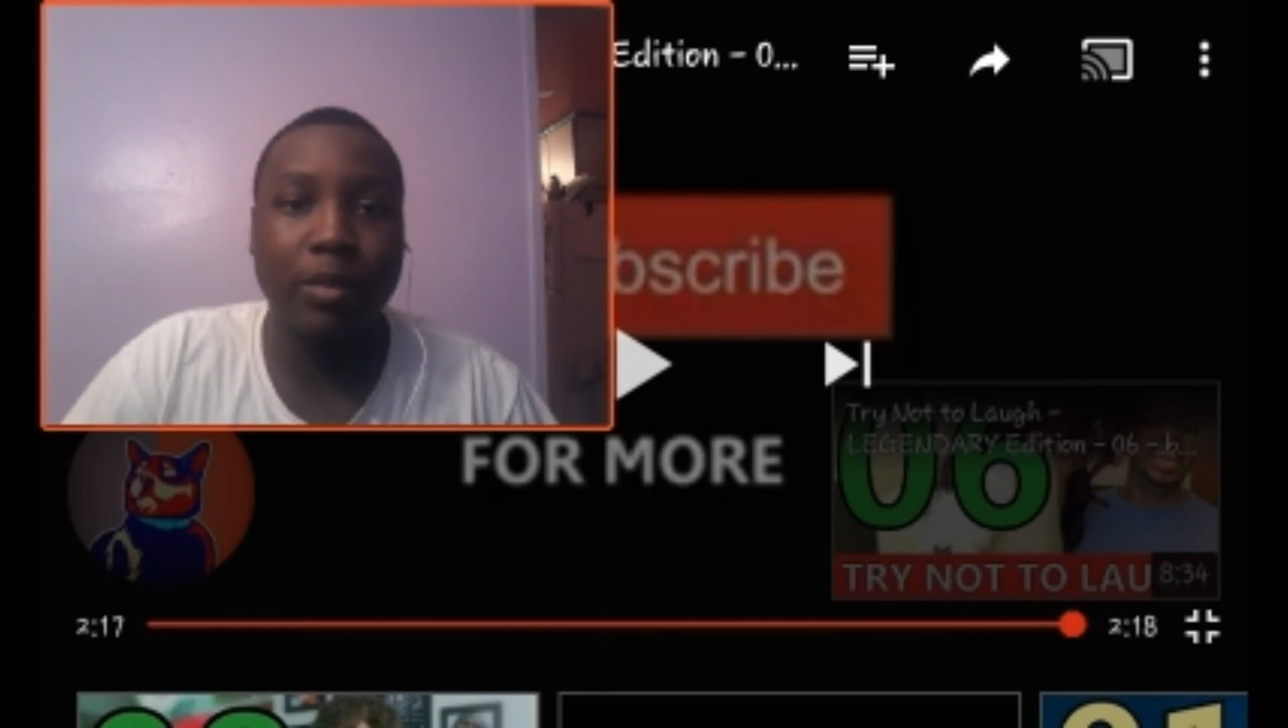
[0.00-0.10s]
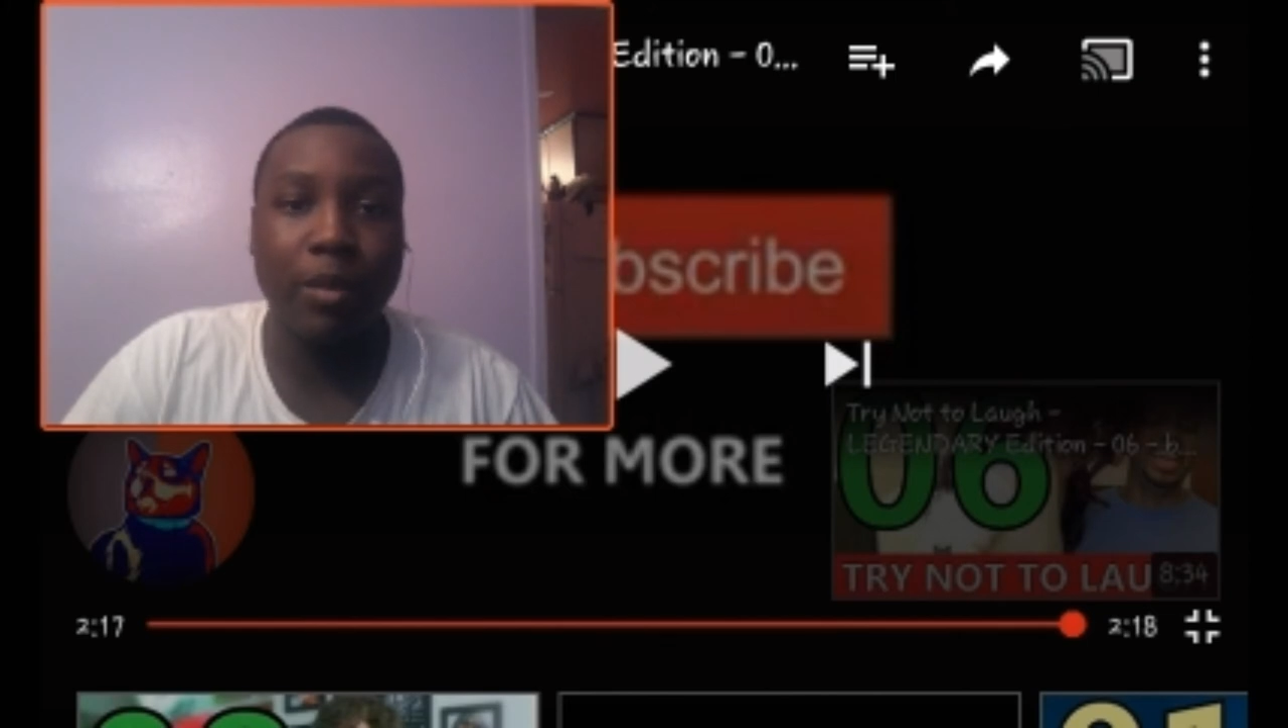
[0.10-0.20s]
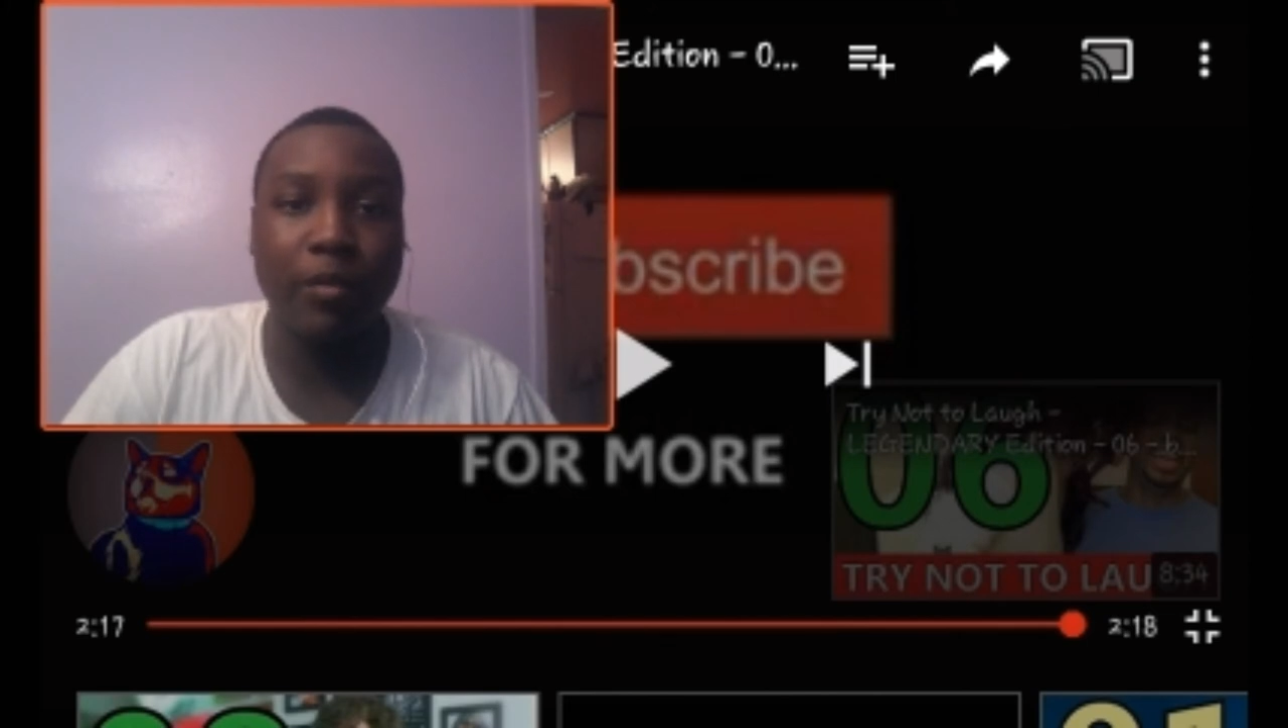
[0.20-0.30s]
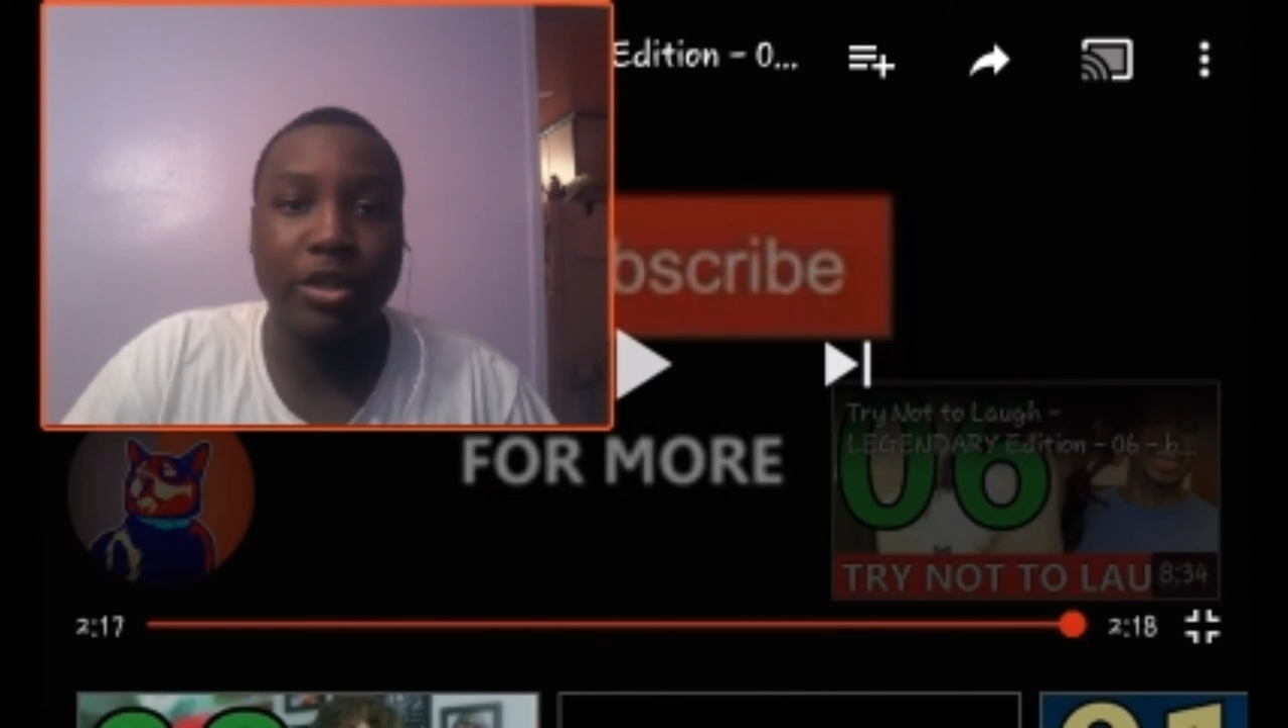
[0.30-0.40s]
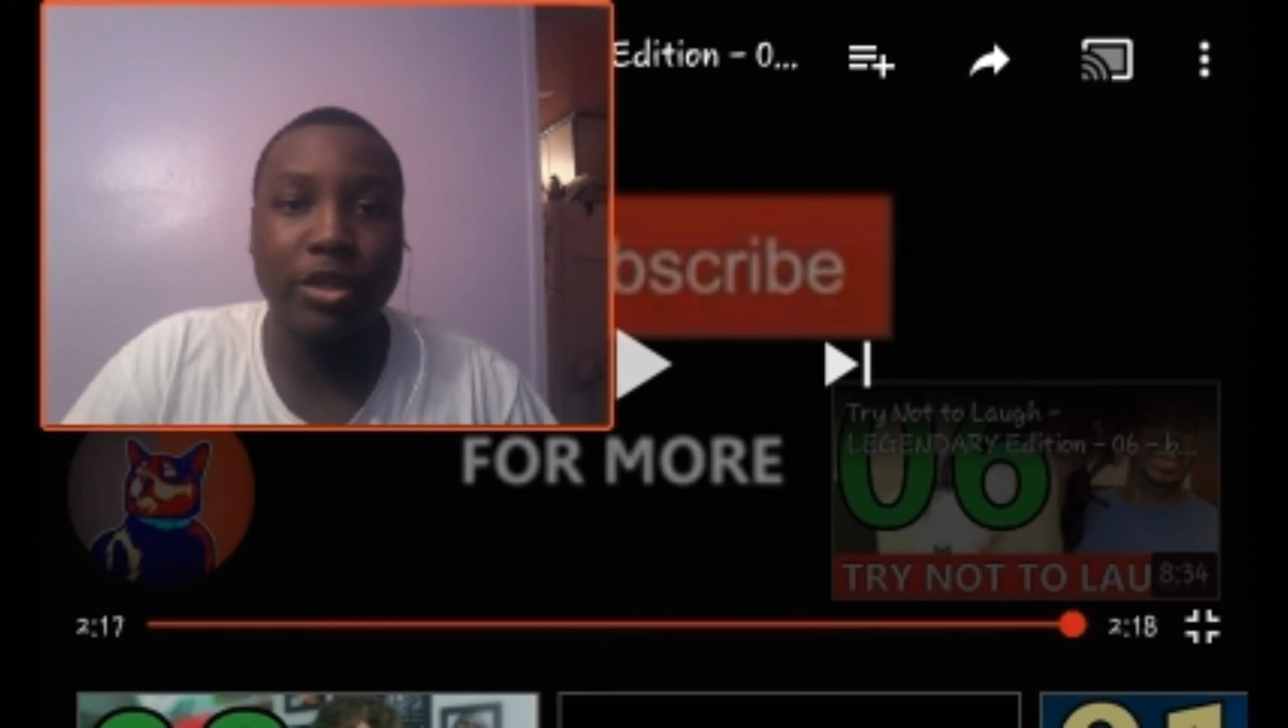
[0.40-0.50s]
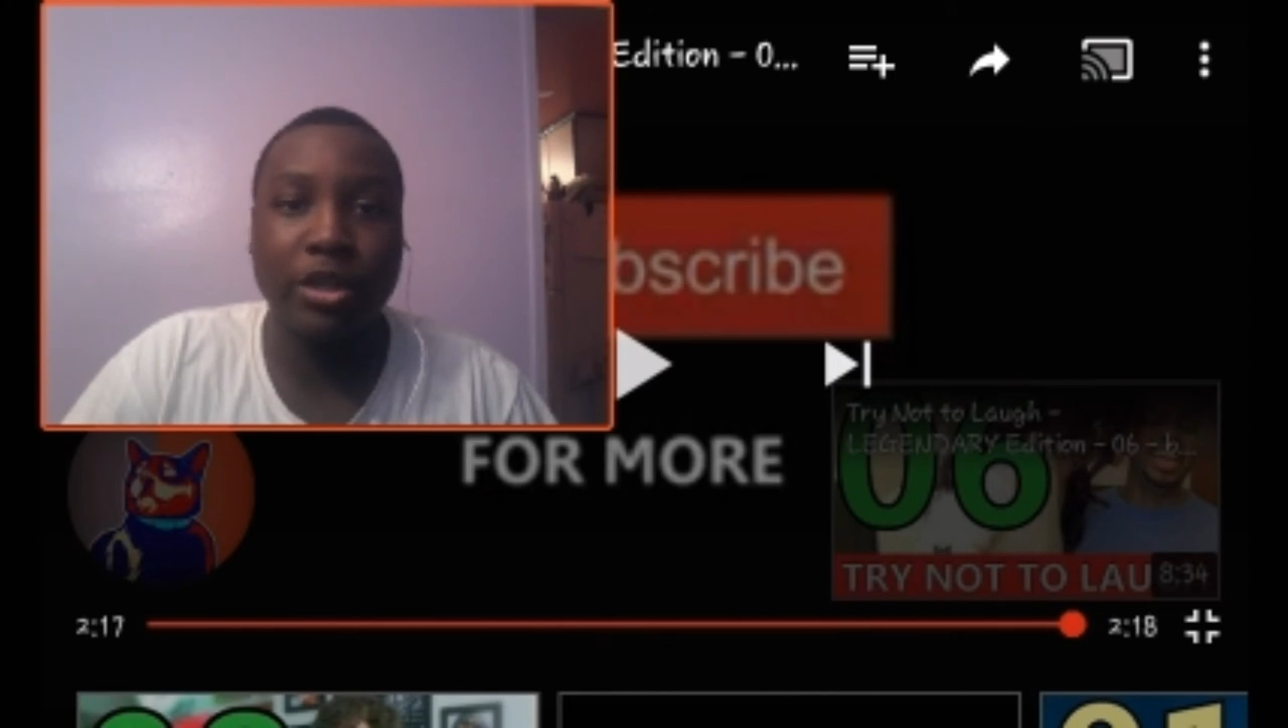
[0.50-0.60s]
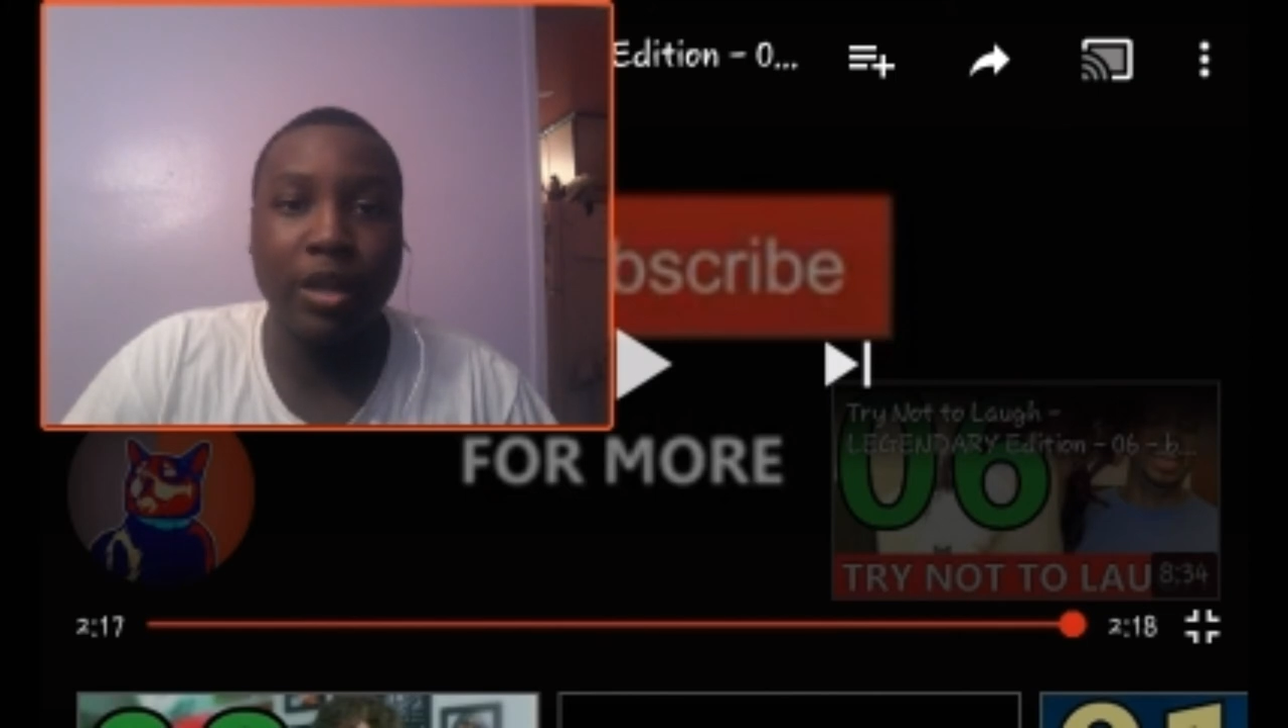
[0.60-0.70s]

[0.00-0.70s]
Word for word: preparation